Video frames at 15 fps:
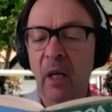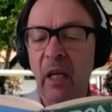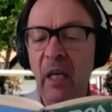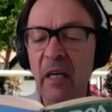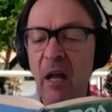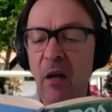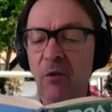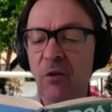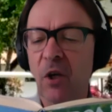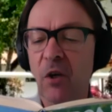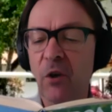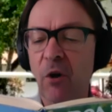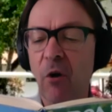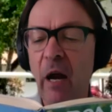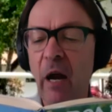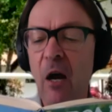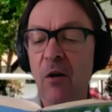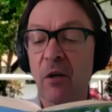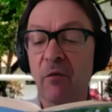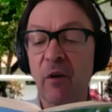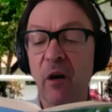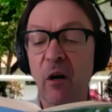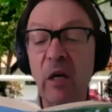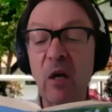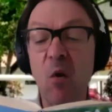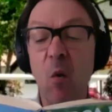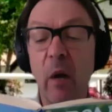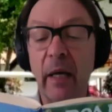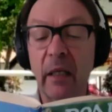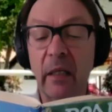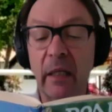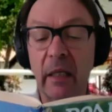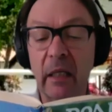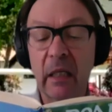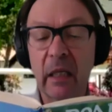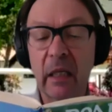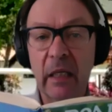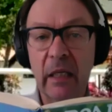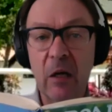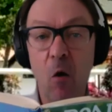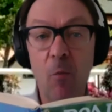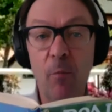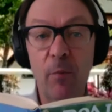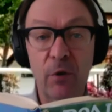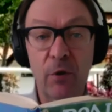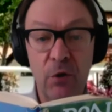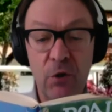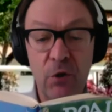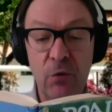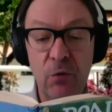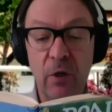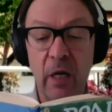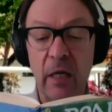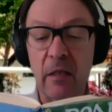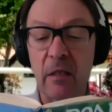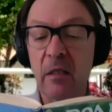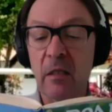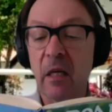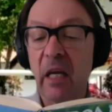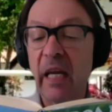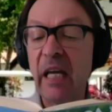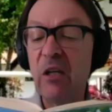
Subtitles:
He knelt on the ground and very quietly he opened the suitcase.